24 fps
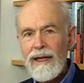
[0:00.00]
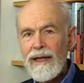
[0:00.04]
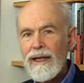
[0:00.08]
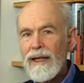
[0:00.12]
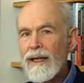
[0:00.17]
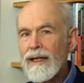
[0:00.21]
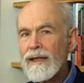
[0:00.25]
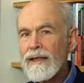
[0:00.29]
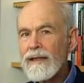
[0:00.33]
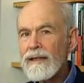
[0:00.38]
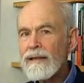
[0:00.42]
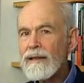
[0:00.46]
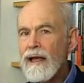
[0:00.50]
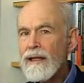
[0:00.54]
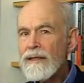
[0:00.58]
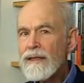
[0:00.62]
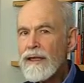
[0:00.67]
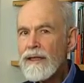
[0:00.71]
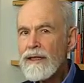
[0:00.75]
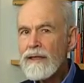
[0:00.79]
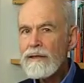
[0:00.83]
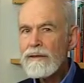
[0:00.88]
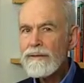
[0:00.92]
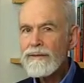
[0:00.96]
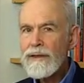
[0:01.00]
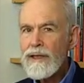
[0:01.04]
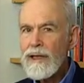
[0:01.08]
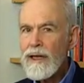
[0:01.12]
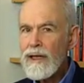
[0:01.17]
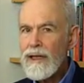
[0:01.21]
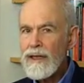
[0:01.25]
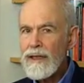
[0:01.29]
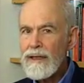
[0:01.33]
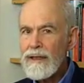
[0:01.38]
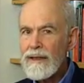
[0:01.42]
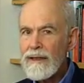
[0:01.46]
And nothing you've
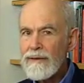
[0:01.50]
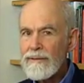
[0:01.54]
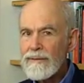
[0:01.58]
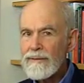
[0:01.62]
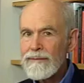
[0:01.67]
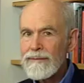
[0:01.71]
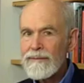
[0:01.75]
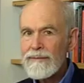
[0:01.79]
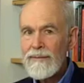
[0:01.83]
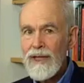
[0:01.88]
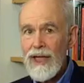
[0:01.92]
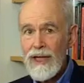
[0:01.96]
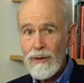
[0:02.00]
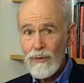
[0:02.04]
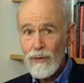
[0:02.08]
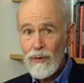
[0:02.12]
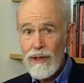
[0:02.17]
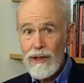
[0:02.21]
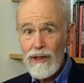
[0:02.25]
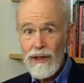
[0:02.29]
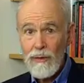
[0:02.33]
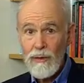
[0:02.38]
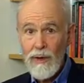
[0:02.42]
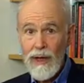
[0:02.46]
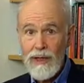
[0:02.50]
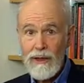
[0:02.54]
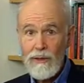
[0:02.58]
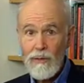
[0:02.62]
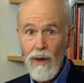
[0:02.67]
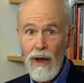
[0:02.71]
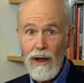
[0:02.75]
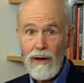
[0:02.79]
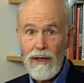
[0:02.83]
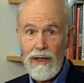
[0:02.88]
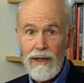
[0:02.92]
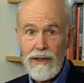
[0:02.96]
done has worked the way you
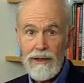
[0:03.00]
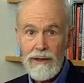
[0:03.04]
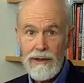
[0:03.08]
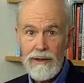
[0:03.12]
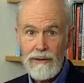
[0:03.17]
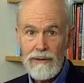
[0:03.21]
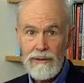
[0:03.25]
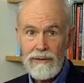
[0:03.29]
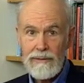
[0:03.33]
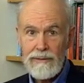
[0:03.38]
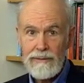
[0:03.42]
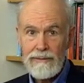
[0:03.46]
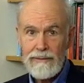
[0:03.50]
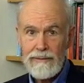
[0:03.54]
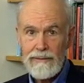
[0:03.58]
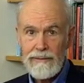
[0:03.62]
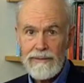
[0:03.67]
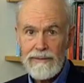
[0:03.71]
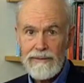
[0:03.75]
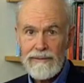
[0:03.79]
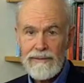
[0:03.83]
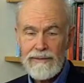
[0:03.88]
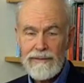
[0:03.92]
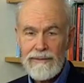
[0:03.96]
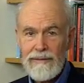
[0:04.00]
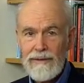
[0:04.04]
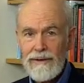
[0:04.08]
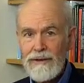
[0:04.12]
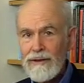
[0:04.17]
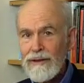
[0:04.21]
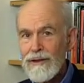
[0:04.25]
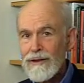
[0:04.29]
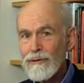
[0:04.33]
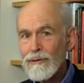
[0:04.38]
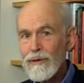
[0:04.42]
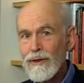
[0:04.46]
wanted it to,
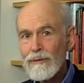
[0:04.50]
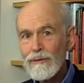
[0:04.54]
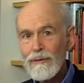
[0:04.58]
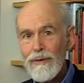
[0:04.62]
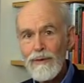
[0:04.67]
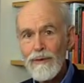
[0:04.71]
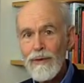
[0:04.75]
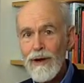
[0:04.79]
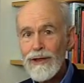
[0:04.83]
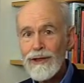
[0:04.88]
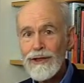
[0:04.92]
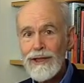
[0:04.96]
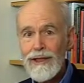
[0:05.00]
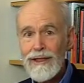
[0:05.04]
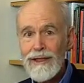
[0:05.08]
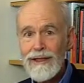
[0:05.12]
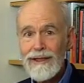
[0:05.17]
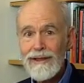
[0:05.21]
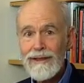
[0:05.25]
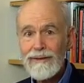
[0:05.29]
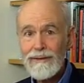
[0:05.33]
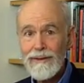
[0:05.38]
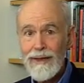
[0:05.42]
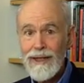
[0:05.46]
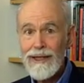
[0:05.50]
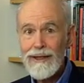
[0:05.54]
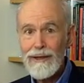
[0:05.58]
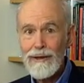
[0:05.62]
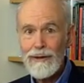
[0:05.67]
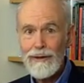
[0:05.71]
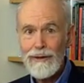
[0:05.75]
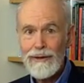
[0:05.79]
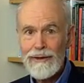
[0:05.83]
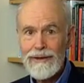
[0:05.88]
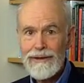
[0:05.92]
or you wouldn't be watching this video.